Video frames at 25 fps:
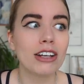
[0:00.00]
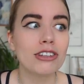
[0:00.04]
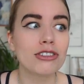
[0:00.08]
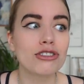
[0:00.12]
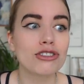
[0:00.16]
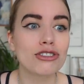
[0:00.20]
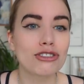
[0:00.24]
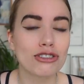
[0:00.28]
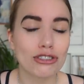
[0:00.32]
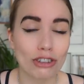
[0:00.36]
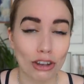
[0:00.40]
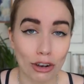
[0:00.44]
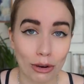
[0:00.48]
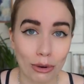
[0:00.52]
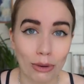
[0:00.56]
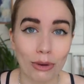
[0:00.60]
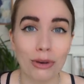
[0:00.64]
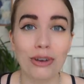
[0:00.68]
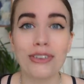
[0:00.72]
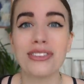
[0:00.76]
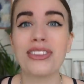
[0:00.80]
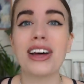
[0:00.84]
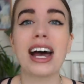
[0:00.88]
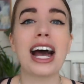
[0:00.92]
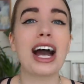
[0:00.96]
So
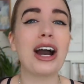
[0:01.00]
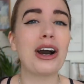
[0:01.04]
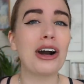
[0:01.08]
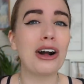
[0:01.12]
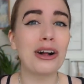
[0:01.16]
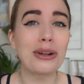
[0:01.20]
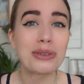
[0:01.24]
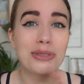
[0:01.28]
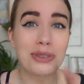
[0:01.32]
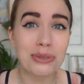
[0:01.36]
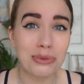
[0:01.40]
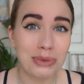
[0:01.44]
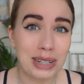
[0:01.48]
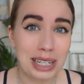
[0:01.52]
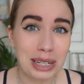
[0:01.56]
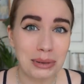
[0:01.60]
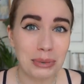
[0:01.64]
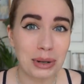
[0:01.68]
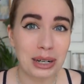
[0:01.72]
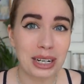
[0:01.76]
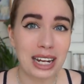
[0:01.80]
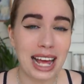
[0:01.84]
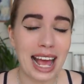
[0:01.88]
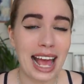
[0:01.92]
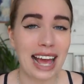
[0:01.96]
I also really
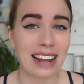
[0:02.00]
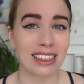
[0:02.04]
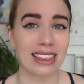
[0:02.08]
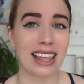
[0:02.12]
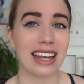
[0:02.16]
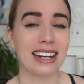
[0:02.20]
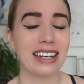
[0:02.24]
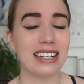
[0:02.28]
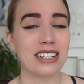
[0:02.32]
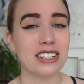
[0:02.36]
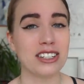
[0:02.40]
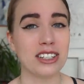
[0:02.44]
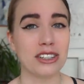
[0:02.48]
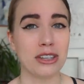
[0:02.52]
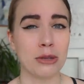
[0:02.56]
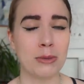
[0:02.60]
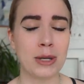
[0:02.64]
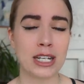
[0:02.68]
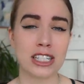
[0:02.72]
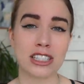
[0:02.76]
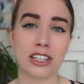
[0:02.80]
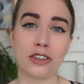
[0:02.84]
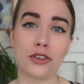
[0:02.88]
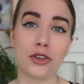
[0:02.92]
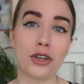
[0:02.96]
want to add that into the
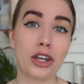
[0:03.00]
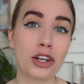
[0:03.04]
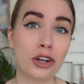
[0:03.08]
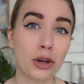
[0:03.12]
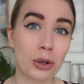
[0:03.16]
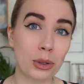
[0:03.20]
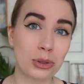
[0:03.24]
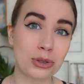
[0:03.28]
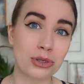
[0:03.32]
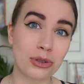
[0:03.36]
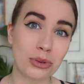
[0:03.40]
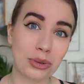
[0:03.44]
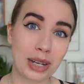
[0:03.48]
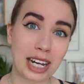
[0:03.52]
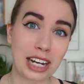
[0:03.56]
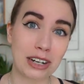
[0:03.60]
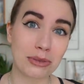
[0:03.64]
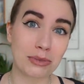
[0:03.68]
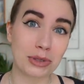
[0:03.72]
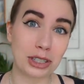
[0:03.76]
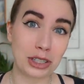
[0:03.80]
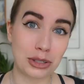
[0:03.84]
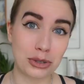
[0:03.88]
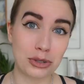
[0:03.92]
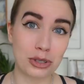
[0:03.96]
mix, that you can also
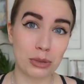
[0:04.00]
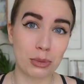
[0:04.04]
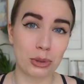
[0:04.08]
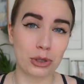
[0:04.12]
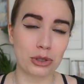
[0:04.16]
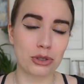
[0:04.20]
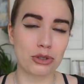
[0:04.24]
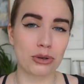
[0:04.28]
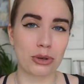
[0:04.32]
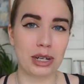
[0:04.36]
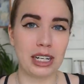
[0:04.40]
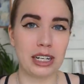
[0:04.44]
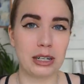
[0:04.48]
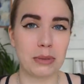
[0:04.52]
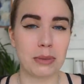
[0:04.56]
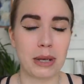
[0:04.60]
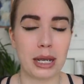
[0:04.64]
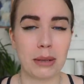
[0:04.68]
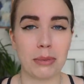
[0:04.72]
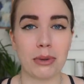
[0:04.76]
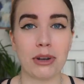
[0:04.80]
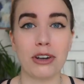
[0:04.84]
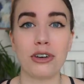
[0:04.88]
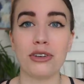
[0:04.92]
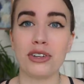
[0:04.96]
get reusable toilet
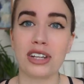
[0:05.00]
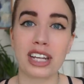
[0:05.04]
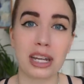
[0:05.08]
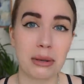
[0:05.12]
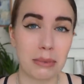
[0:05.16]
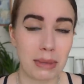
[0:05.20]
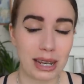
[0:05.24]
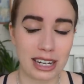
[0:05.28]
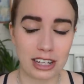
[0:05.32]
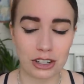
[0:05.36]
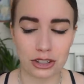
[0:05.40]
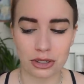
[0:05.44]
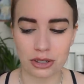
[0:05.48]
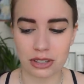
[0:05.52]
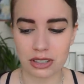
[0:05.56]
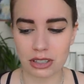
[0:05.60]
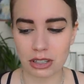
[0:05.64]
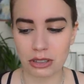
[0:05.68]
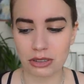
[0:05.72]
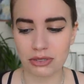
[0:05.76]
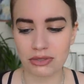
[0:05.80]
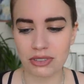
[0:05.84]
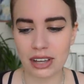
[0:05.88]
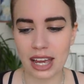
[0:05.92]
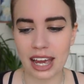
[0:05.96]
paper, or you can make it
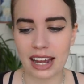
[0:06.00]
yourself.